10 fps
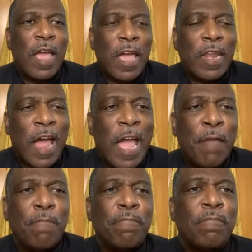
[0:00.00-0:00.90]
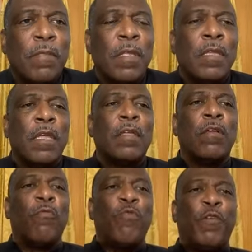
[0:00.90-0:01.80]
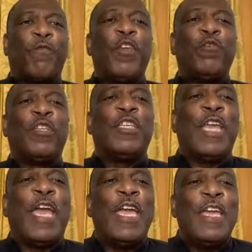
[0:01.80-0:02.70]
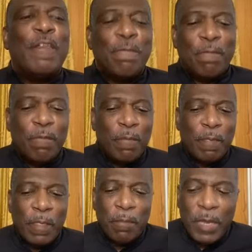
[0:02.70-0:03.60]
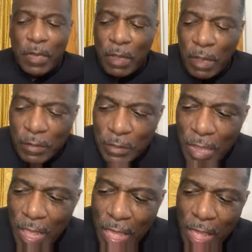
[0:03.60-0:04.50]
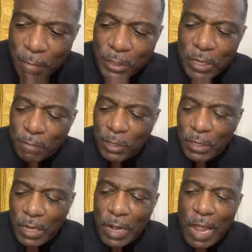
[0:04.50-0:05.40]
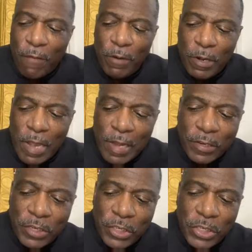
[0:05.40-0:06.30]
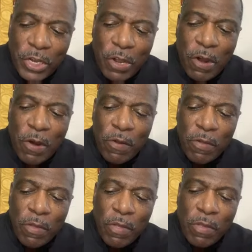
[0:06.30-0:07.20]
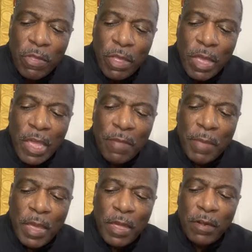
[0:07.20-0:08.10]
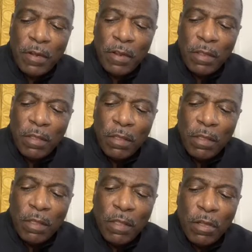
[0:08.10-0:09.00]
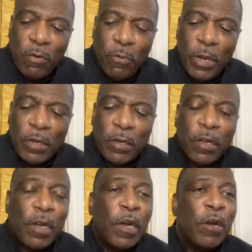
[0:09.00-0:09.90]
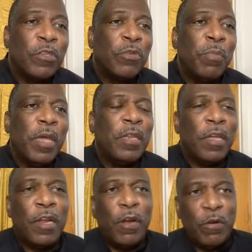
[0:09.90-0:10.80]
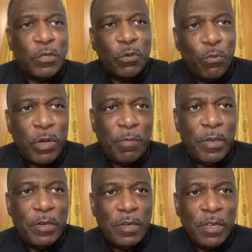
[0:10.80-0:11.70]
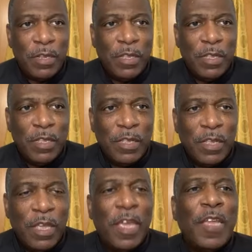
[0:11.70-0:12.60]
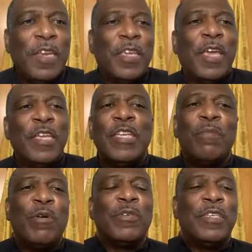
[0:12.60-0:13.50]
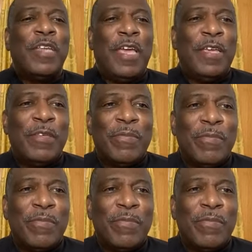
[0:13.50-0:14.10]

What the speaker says: and I'm with you today because I have something that I would like to share, amen, with clergymen and clergywomen in the kingdom on today.